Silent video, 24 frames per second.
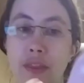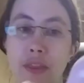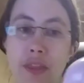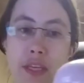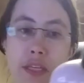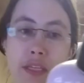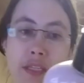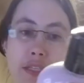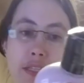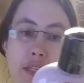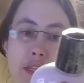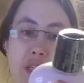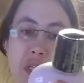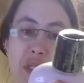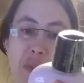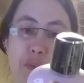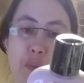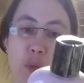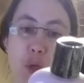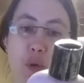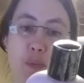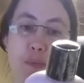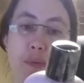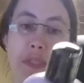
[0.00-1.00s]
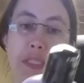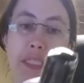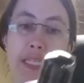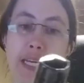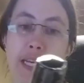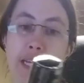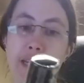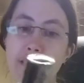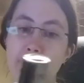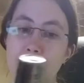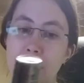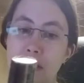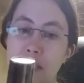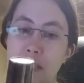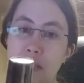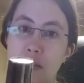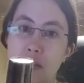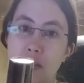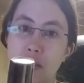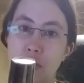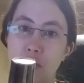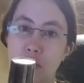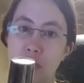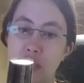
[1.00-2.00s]
This is Purple Days
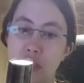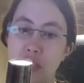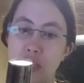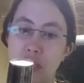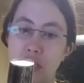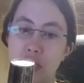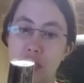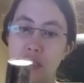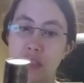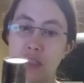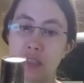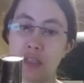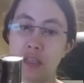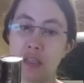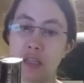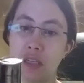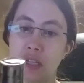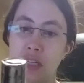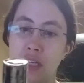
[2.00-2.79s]
lotion.